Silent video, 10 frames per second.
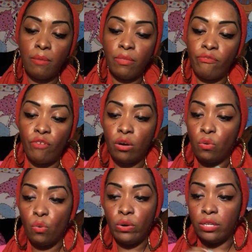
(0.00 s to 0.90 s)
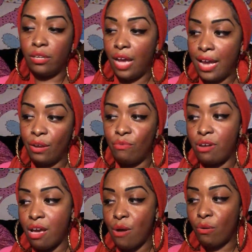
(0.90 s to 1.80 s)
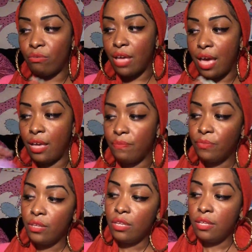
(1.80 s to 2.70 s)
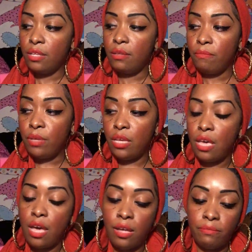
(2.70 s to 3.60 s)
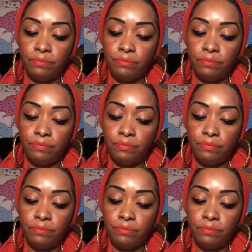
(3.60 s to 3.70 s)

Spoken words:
them the fuck on. I don't know, okay? But yeah.